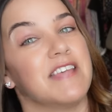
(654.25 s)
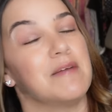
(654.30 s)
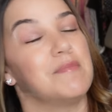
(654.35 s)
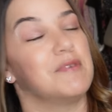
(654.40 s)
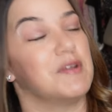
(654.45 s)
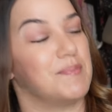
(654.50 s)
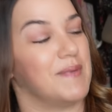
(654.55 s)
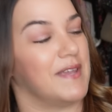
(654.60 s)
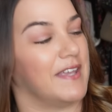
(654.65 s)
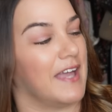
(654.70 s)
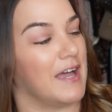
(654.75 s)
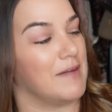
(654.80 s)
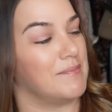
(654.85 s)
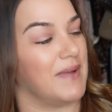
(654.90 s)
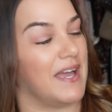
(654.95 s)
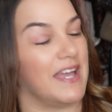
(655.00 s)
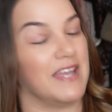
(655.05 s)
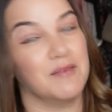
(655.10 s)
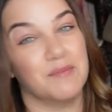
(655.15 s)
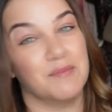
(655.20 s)
able to pick up
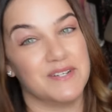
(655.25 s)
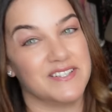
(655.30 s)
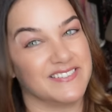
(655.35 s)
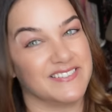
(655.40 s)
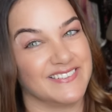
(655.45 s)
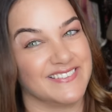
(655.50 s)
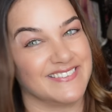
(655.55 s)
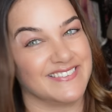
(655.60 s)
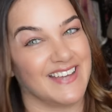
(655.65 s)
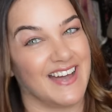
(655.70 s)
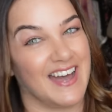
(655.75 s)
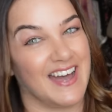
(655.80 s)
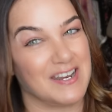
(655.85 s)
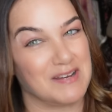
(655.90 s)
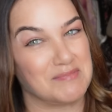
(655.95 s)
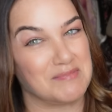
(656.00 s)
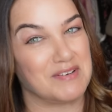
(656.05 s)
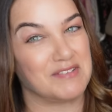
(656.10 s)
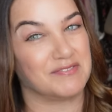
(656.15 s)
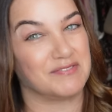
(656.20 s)
a Wishlist
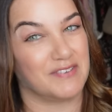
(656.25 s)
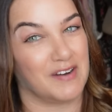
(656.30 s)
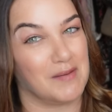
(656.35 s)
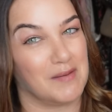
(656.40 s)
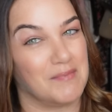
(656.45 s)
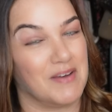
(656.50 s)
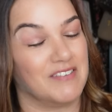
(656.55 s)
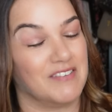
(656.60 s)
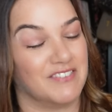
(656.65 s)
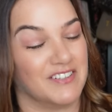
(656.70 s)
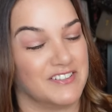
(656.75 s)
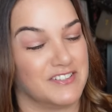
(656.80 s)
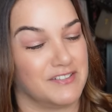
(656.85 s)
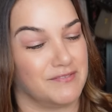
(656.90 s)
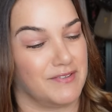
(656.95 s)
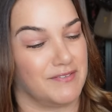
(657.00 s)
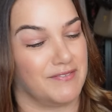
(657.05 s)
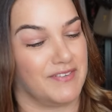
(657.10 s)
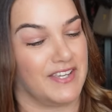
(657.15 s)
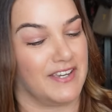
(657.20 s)
item from Roger
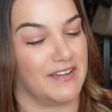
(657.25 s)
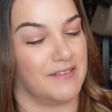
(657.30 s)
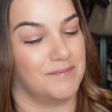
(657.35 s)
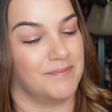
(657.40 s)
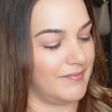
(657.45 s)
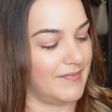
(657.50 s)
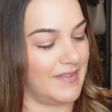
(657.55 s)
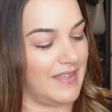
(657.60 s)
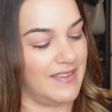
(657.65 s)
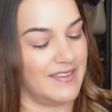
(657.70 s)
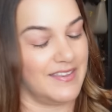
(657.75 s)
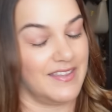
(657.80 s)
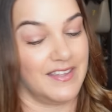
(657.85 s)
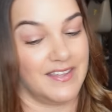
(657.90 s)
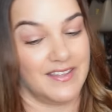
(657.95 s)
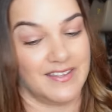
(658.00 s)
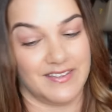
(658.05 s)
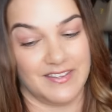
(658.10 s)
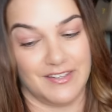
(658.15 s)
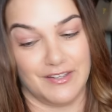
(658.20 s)
Vivier.
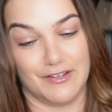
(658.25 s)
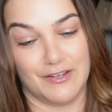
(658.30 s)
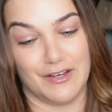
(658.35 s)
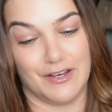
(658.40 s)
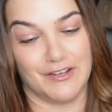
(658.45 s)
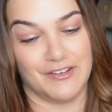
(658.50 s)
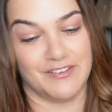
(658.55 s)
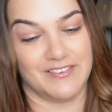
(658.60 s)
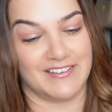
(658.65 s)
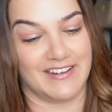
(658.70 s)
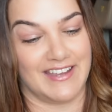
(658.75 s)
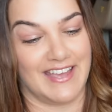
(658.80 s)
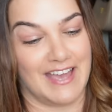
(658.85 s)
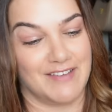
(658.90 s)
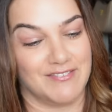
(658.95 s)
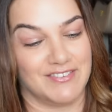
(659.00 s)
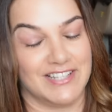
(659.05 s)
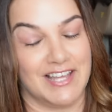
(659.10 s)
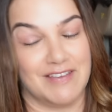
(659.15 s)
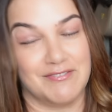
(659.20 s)
You know that I
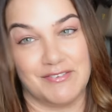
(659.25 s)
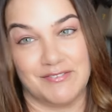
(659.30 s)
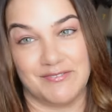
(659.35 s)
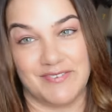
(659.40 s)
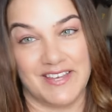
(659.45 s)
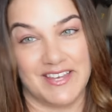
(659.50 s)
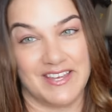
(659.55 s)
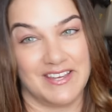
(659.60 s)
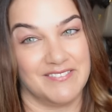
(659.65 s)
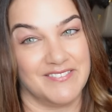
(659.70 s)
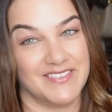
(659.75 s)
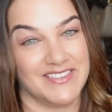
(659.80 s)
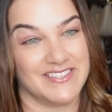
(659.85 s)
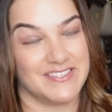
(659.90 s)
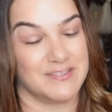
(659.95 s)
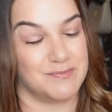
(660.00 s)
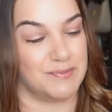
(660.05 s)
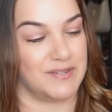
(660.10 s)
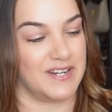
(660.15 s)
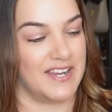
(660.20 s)
have a love affair with
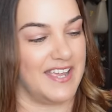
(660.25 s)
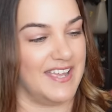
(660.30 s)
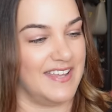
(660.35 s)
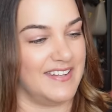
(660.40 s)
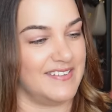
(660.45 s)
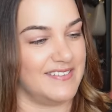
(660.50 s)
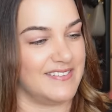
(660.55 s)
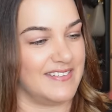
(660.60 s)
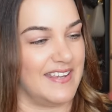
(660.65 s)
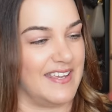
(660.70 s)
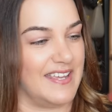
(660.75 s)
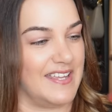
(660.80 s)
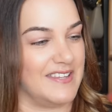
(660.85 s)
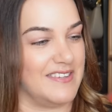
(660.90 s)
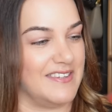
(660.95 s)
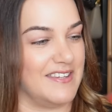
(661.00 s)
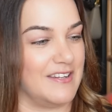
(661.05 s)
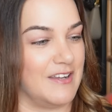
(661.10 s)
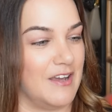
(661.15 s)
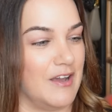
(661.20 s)
this brand
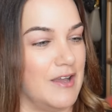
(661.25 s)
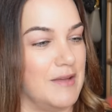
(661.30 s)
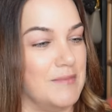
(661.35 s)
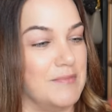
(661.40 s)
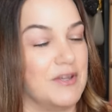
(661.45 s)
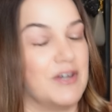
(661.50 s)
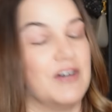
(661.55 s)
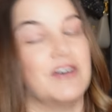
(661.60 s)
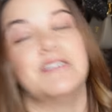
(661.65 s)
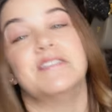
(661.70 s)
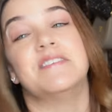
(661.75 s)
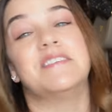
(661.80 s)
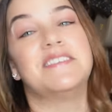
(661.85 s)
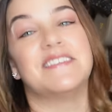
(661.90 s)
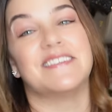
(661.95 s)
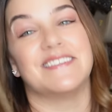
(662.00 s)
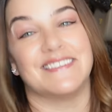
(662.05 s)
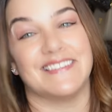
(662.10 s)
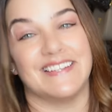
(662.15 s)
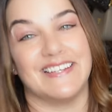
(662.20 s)
and that I'm
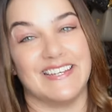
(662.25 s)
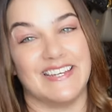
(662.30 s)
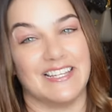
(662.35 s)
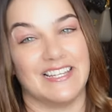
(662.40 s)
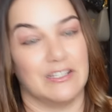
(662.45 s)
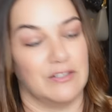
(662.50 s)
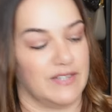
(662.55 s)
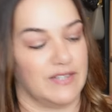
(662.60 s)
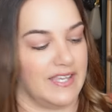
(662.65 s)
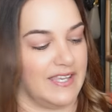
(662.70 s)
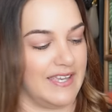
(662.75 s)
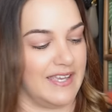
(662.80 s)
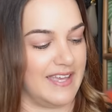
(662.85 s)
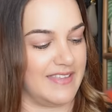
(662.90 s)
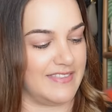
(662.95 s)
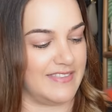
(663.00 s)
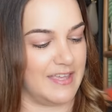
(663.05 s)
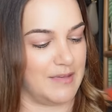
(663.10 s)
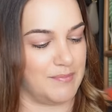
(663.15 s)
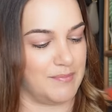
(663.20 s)
constantly looking
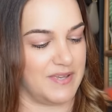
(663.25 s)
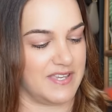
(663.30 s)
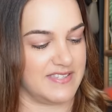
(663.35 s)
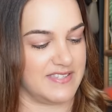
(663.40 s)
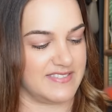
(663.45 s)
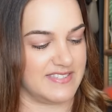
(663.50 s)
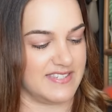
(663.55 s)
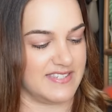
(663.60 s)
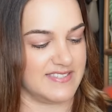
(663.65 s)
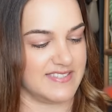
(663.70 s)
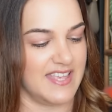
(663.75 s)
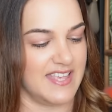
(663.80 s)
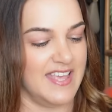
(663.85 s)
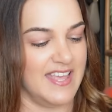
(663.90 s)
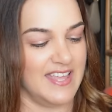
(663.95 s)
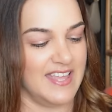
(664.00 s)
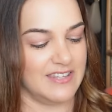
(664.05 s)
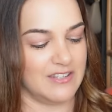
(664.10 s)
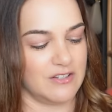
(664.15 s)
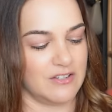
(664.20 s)
at their pieces.
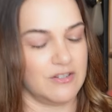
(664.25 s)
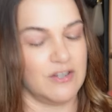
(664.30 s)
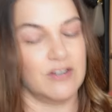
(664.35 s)
Not